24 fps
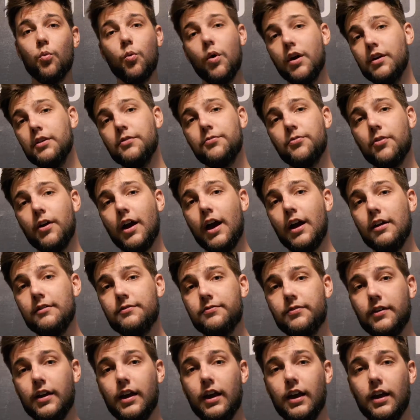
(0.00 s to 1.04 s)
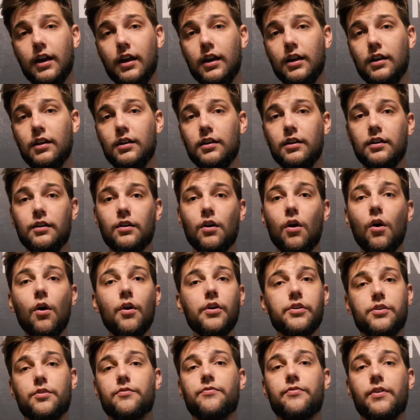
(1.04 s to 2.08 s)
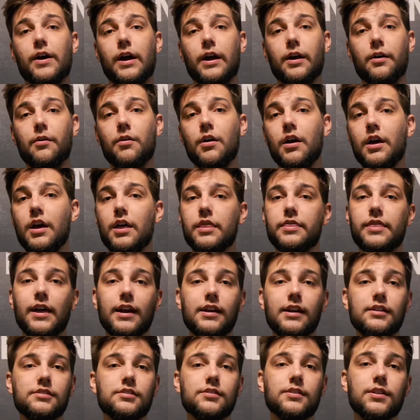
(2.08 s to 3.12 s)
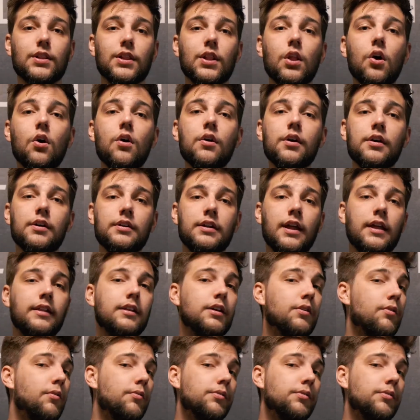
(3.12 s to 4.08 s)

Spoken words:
What if you have an audio file that is longer than the